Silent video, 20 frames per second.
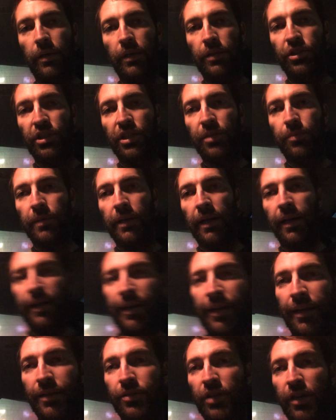a cheap
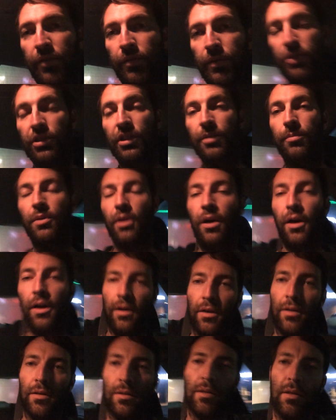guy, I drive a cheap
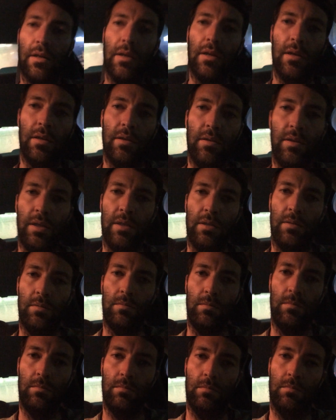car,
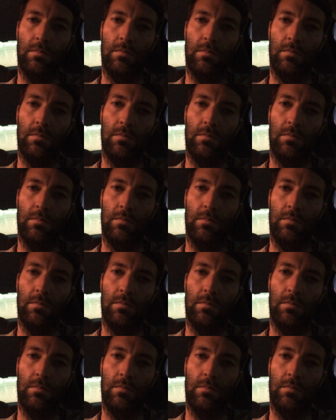then